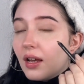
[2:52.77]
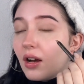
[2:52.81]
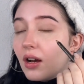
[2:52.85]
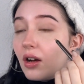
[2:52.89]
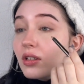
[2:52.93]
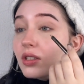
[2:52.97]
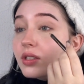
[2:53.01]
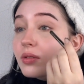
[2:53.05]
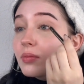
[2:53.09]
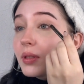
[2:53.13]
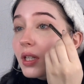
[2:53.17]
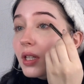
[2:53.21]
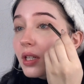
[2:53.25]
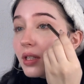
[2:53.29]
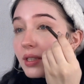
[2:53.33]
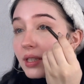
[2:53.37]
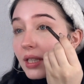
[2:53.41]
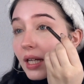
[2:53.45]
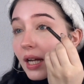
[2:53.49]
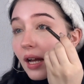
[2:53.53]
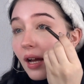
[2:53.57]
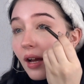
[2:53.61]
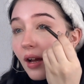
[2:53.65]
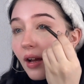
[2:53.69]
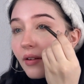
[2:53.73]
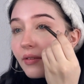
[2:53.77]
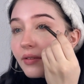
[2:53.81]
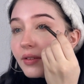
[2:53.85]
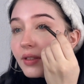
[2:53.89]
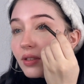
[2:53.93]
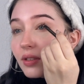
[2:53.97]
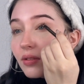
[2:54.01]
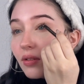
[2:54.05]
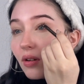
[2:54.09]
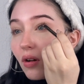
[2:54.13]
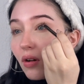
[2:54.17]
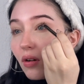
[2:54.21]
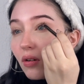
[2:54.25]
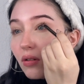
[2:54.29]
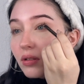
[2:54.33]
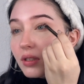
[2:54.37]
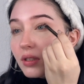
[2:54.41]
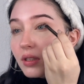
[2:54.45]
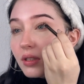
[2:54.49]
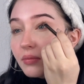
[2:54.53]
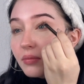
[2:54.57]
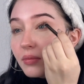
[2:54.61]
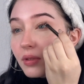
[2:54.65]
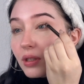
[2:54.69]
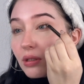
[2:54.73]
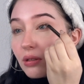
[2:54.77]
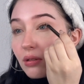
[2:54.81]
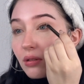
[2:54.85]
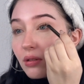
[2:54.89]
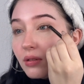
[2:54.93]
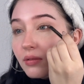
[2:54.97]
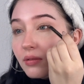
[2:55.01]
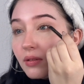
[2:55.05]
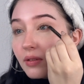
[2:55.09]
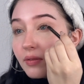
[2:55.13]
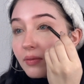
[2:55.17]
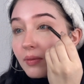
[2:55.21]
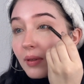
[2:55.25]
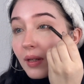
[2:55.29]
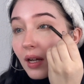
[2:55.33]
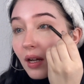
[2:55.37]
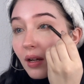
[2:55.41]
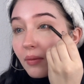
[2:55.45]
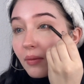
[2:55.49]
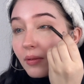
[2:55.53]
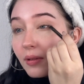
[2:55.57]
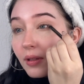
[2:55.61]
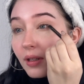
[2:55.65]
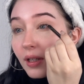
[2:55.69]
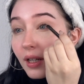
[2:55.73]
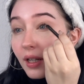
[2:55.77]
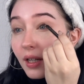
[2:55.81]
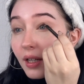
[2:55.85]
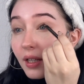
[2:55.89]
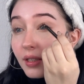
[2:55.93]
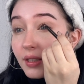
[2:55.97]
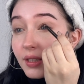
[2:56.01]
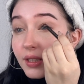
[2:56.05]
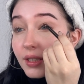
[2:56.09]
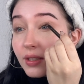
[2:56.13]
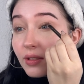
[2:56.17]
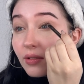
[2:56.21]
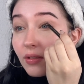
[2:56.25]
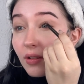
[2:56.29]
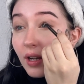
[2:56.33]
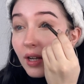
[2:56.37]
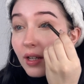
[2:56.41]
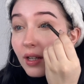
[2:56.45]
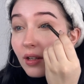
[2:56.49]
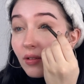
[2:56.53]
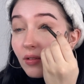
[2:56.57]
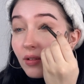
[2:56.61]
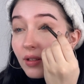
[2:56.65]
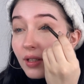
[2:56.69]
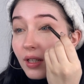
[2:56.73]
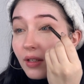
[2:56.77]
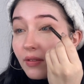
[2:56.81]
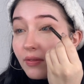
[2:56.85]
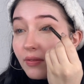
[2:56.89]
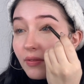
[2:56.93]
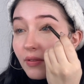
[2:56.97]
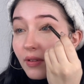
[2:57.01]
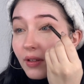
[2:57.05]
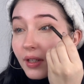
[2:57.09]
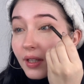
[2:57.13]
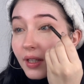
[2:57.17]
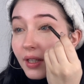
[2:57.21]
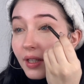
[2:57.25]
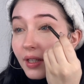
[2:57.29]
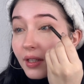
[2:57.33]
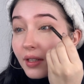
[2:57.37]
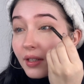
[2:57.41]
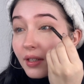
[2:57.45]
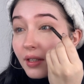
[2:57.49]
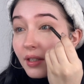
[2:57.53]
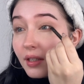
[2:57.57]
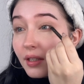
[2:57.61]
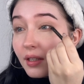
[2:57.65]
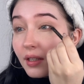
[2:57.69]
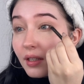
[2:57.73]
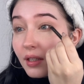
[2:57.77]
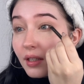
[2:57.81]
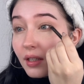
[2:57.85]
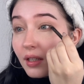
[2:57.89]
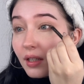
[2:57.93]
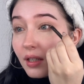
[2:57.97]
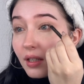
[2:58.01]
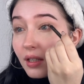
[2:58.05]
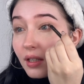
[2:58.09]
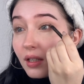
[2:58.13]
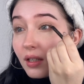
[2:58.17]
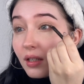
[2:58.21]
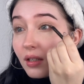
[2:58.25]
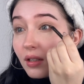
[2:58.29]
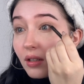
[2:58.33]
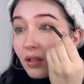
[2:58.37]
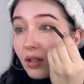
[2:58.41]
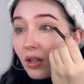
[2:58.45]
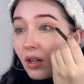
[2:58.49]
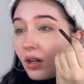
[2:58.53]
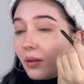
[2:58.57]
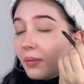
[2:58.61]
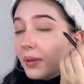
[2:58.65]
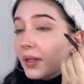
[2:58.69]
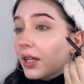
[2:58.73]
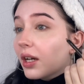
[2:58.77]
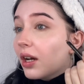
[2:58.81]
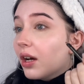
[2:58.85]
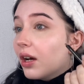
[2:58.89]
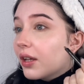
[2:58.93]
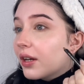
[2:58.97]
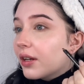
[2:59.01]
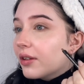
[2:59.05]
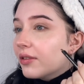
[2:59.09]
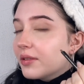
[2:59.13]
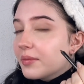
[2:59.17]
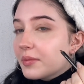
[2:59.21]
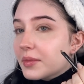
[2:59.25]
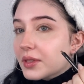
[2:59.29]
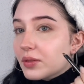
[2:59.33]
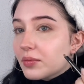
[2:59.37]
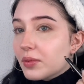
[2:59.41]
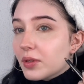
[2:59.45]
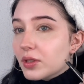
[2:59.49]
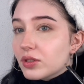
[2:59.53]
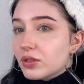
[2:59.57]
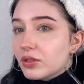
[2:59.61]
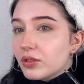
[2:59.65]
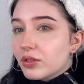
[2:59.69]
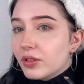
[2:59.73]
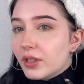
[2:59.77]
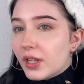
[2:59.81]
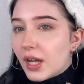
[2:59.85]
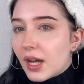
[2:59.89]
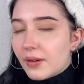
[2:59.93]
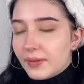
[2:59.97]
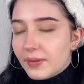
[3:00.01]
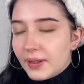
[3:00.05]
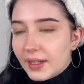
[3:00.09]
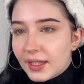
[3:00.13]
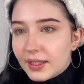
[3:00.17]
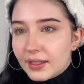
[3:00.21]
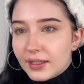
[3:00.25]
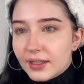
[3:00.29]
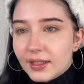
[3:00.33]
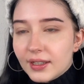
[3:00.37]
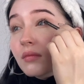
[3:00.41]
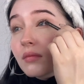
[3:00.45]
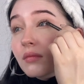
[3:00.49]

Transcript: Also because I have to hold the mirror with my other hand, so I only have one hand. Oh my god, how am I supposed to do that? Wait.